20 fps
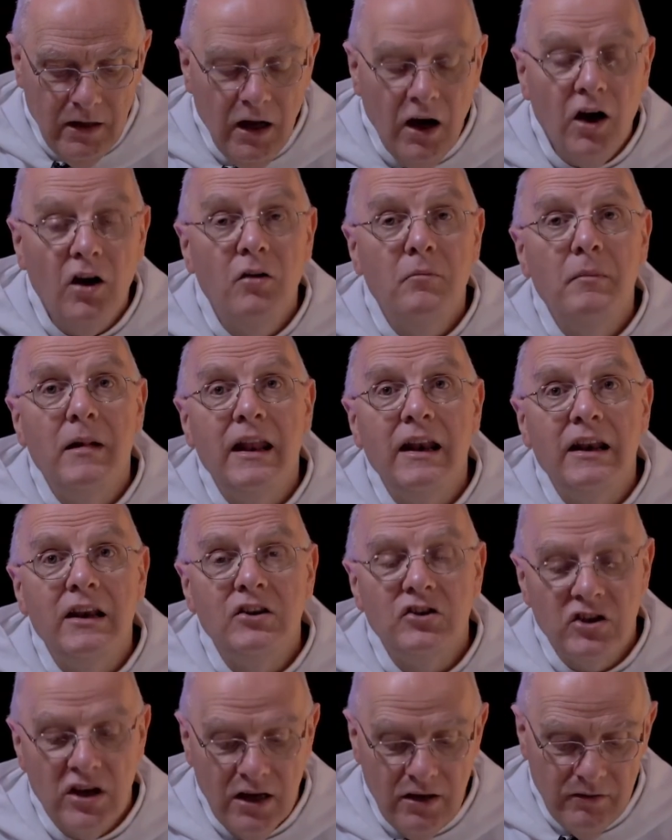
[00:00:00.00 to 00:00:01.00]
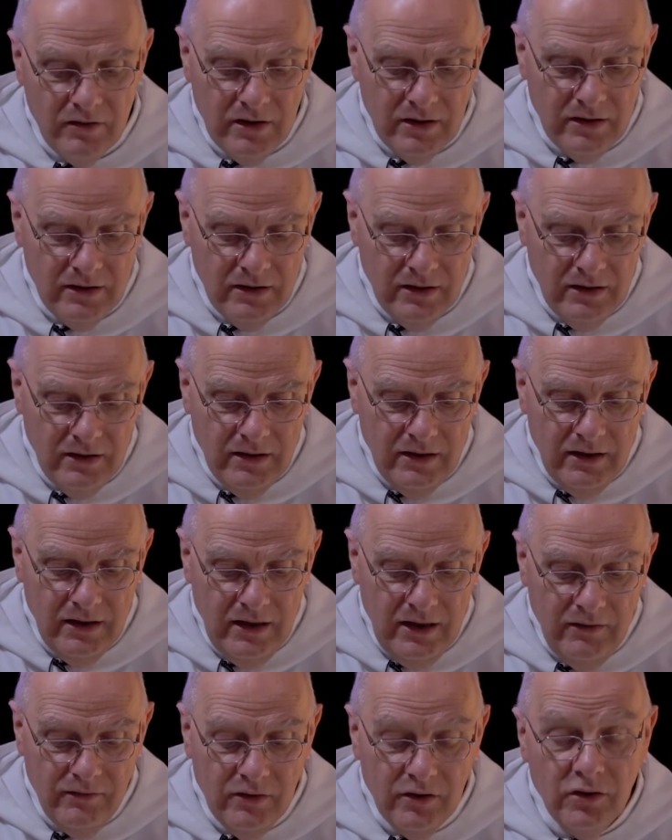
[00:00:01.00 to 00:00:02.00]
How many children,
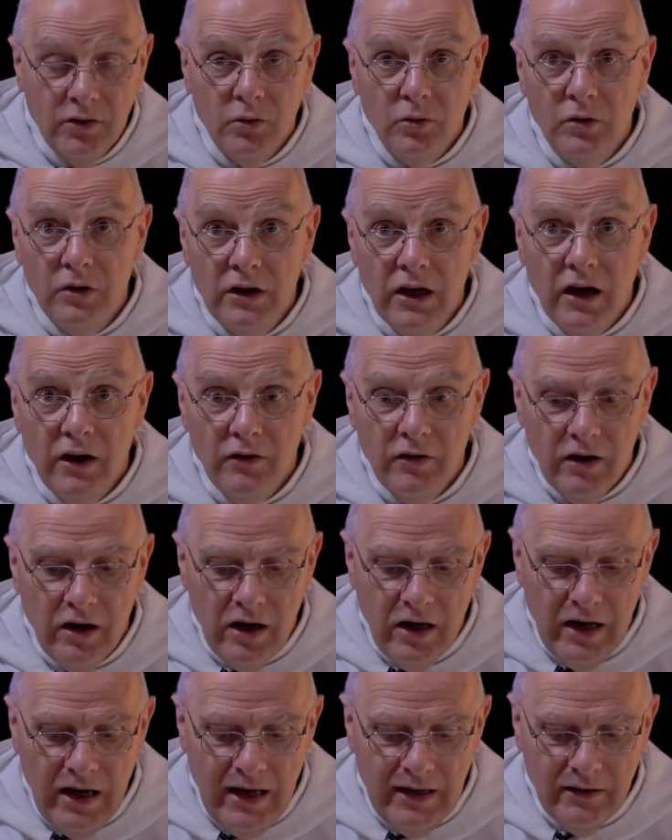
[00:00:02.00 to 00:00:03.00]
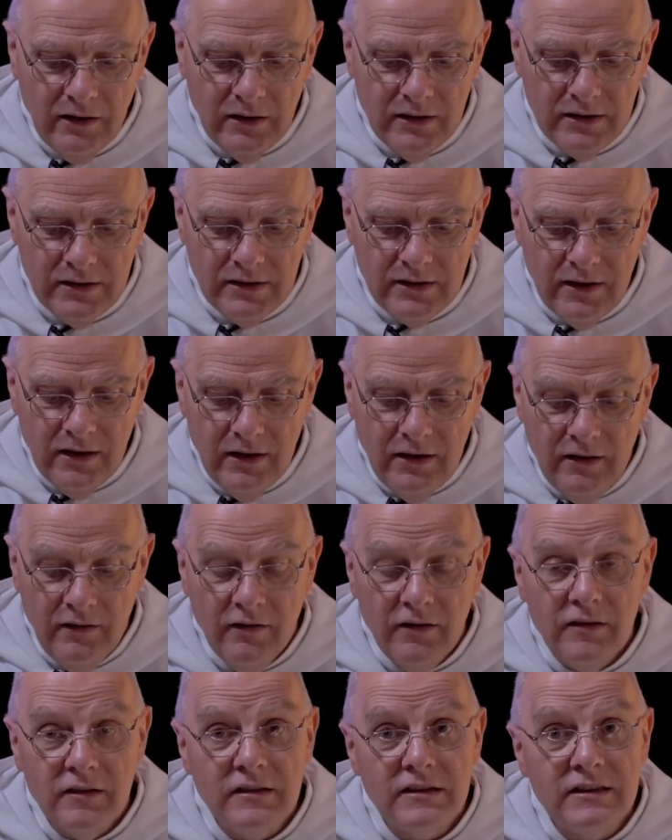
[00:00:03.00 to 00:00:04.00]
even though now adults,
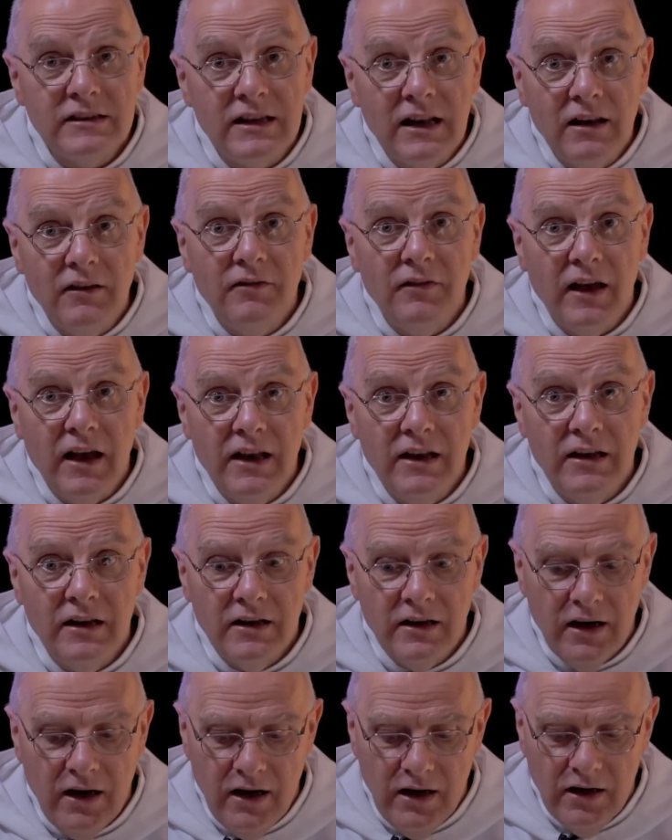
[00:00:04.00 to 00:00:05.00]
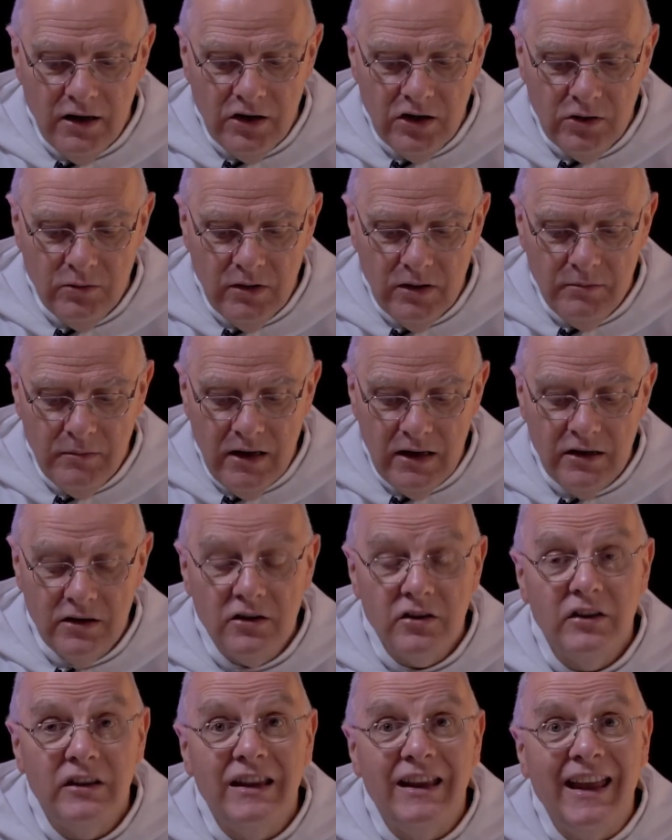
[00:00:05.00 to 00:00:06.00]
still find it hard to admit
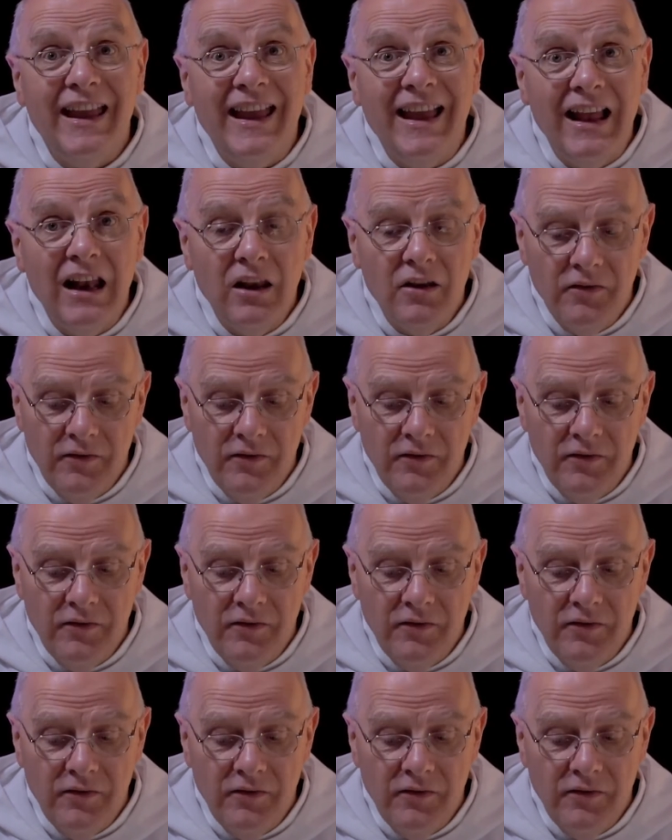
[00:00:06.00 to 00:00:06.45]
to the ill